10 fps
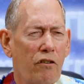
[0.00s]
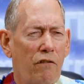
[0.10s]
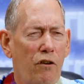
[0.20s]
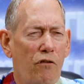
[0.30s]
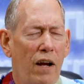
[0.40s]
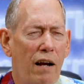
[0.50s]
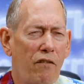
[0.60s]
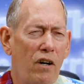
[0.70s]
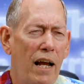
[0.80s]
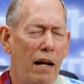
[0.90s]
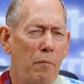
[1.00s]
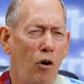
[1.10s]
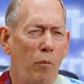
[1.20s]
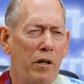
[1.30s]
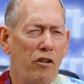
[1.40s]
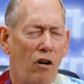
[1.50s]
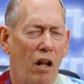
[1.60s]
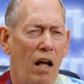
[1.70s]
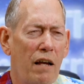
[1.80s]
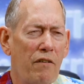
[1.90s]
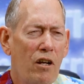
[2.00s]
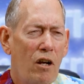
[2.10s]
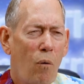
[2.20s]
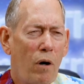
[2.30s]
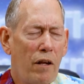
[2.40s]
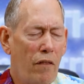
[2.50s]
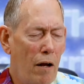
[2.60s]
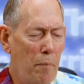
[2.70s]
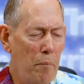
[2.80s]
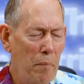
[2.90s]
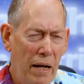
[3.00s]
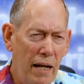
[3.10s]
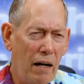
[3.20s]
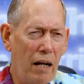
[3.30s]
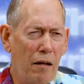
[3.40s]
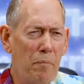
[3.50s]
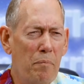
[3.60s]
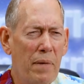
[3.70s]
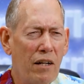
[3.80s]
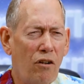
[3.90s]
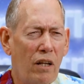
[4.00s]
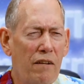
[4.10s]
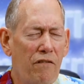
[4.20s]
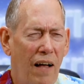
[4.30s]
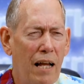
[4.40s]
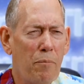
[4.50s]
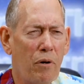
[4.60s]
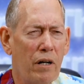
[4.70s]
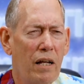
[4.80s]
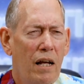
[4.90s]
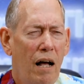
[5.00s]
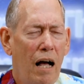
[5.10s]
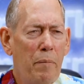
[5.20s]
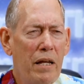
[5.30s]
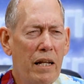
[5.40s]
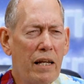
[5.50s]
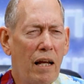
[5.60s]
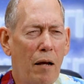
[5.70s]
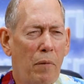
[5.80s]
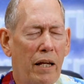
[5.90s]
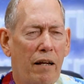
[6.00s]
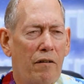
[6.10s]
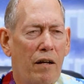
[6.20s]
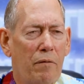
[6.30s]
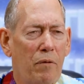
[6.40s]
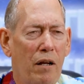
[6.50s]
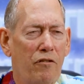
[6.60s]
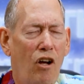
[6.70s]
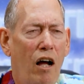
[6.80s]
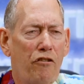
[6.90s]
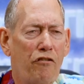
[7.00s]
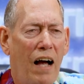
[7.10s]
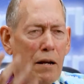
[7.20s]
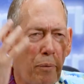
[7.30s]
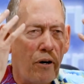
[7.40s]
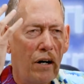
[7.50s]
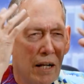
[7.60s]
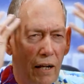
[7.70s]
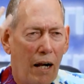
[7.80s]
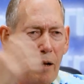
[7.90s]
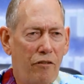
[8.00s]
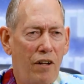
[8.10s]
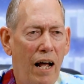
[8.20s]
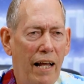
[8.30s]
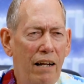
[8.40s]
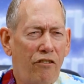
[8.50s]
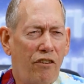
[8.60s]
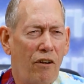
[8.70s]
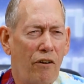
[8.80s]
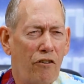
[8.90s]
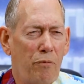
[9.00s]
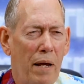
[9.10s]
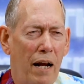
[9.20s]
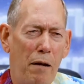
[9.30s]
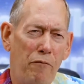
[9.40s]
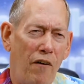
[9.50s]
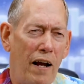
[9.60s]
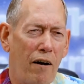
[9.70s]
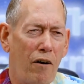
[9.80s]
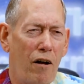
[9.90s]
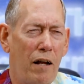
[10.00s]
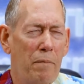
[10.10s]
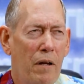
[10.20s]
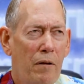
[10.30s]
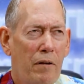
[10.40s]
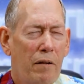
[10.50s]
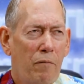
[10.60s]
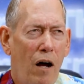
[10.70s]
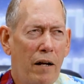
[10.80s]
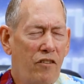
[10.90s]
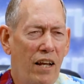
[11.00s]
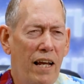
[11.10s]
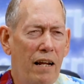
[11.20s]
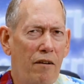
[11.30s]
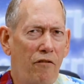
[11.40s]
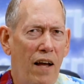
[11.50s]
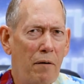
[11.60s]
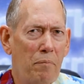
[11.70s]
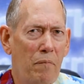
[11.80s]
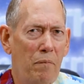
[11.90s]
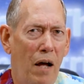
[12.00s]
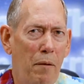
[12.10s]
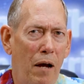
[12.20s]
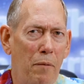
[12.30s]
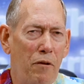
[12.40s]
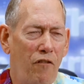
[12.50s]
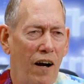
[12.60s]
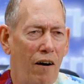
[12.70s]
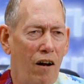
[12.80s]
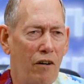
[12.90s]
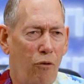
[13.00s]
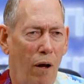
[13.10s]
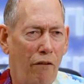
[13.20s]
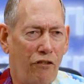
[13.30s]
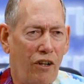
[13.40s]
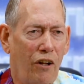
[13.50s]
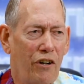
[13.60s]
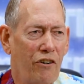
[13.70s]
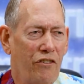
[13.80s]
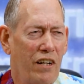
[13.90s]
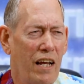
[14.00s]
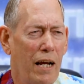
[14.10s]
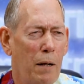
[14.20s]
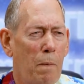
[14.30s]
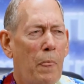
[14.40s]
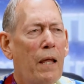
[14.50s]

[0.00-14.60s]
If you've ever had a moment in your life where you thought, man, I am mentally vibrant. I'm like a Dodge Viper. It's not 8 cylinders, man. I'm firing on 10. In fact, I might be firing on 12 cylinders today.